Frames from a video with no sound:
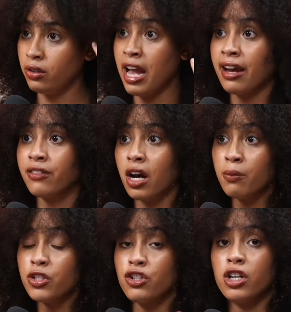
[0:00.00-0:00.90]
have come
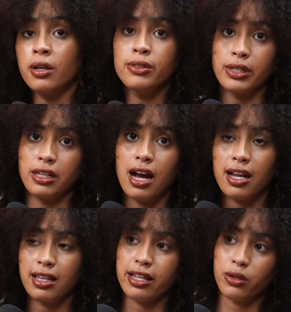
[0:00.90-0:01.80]
to terms with
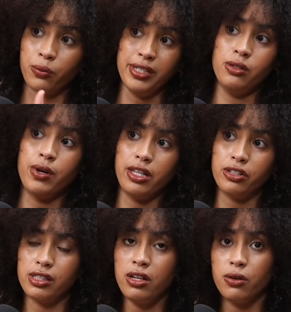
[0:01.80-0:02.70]
God that the reason why they're
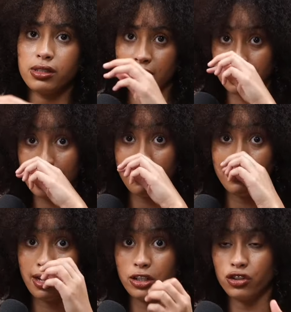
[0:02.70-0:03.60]
single is because they have a
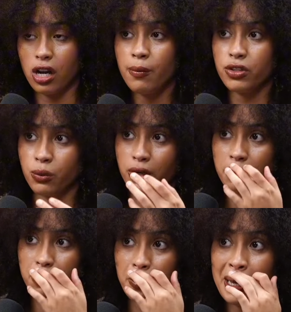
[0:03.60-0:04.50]
lot of trauma to work
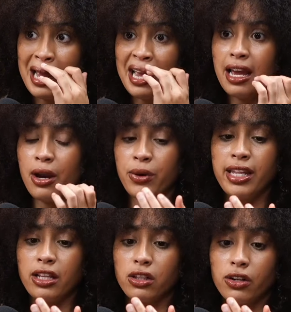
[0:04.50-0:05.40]
through. And when
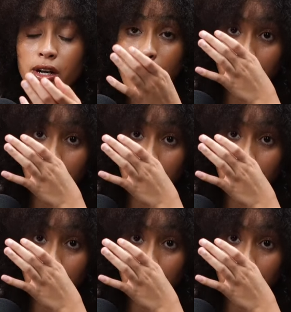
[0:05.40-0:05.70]
they learn a